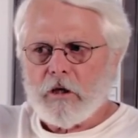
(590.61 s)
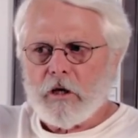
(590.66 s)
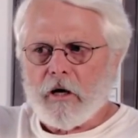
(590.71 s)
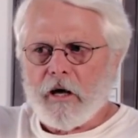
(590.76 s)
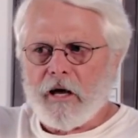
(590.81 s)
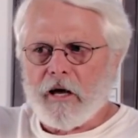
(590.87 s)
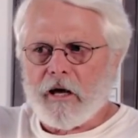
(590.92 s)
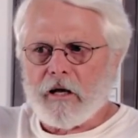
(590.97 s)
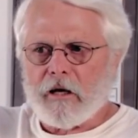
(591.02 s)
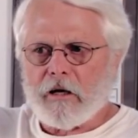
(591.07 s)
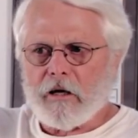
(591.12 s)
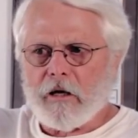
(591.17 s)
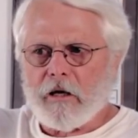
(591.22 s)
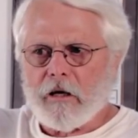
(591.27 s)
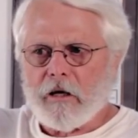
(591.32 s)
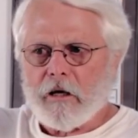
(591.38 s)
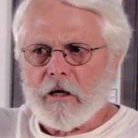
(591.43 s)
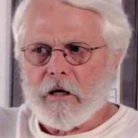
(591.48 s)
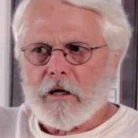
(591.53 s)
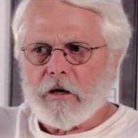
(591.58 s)
And
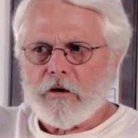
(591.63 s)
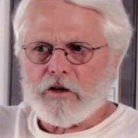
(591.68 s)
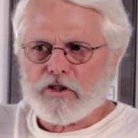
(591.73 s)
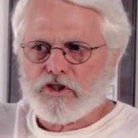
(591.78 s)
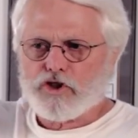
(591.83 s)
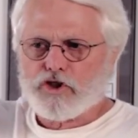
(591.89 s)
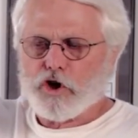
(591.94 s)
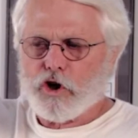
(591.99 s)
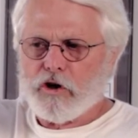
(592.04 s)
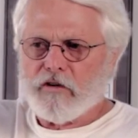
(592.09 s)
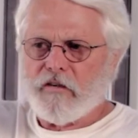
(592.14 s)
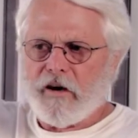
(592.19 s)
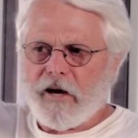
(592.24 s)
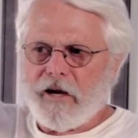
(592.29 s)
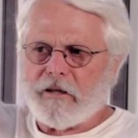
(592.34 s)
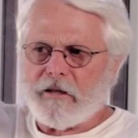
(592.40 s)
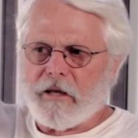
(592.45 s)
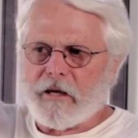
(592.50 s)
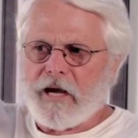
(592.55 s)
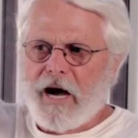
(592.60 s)
the
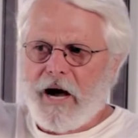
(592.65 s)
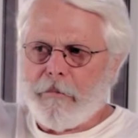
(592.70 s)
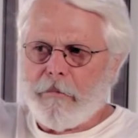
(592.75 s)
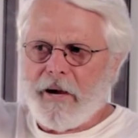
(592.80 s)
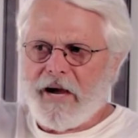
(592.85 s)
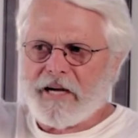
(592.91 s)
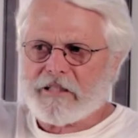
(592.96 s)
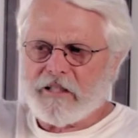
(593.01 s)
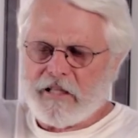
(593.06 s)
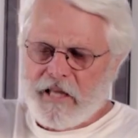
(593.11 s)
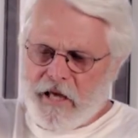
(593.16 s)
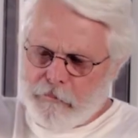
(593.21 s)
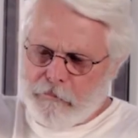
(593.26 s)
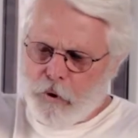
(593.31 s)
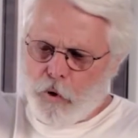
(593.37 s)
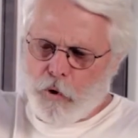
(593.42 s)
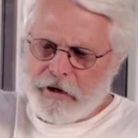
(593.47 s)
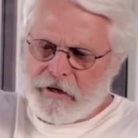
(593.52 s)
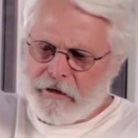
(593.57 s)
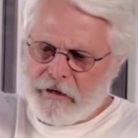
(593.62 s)
survey that got back to that
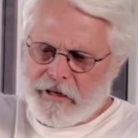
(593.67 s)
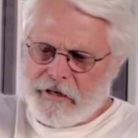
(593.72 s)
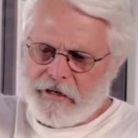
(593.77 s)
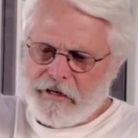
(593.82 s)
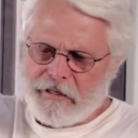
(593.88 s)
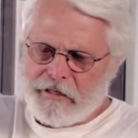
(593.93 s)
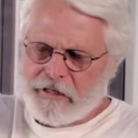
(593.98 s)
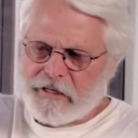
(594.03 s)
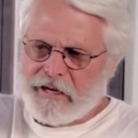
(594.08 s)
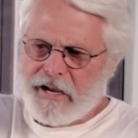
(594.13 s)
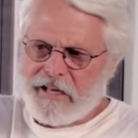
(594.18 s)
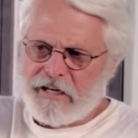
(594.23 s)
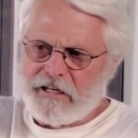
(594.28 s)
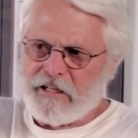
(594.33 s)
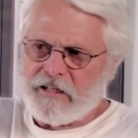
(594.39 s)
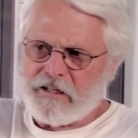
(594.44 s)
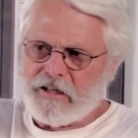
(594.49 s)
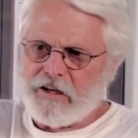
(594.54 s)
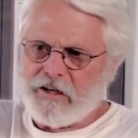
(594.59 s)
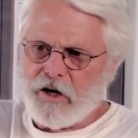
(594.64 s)
point had indicated
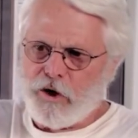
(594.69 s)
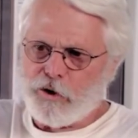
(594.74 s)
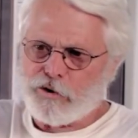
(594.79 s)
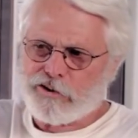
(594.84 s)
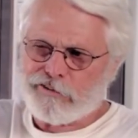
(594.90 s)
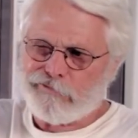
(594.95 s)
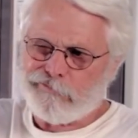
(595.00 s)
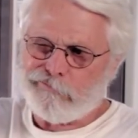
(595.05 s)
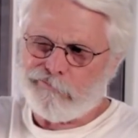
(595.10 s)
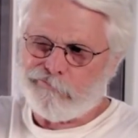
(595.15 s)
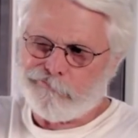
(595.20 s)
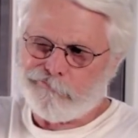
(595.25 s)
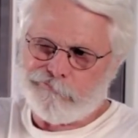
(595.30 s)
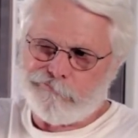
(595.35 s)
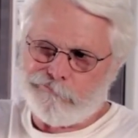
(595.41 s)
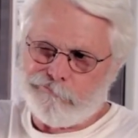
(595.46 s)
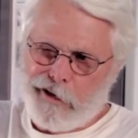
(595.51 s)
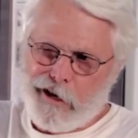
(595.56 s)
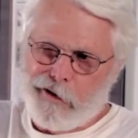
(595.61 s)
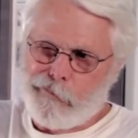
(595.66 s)
in the notes,
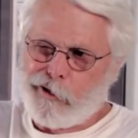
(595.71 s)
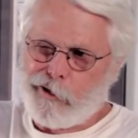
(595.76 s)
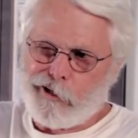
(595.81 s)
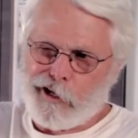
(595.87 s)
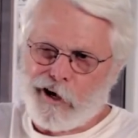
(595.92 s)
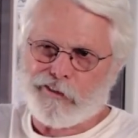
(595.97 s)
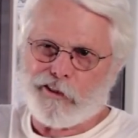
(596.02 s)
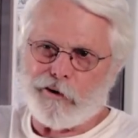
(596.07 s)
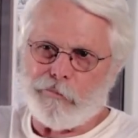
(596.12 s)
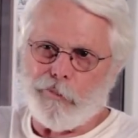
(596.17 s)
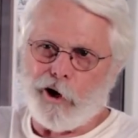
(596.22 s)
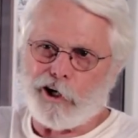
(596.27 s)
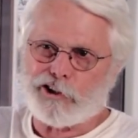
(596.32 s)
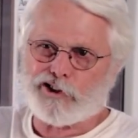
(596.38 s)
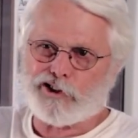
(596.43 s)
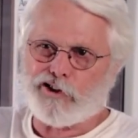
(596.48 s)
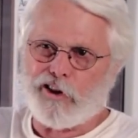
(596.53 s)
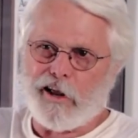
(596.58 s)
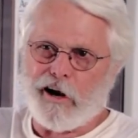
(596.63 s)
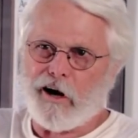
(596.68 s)
maybe nothing
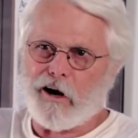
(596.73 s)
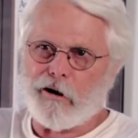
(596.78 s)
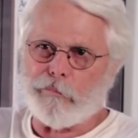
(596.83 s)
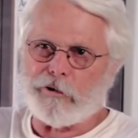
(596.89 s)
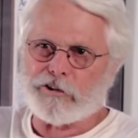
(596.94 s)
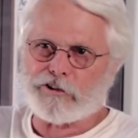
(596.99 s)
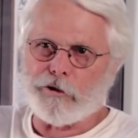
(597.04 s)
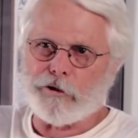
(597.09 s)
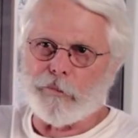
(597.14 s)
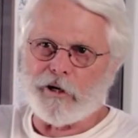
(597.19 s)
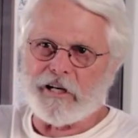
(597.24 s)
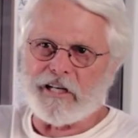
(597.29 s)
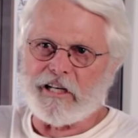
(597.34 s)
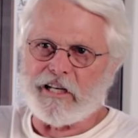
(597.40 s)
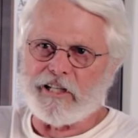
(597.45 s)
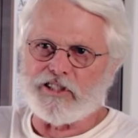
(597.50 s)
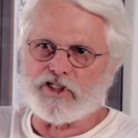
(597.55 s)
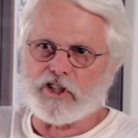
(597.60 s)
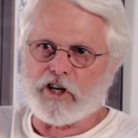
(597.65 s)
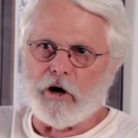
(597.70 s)
much there, but somebody
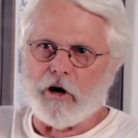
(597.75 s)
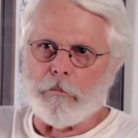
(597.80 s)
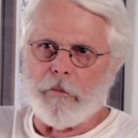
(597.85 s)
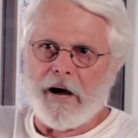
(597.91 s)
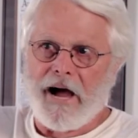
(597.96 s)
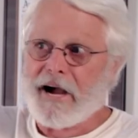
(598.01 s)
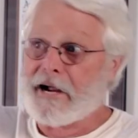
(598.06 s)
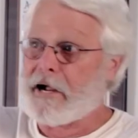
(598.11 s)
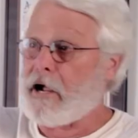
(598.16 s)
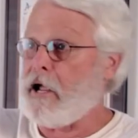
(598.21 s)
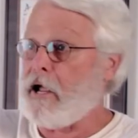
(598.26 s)
needs to come back.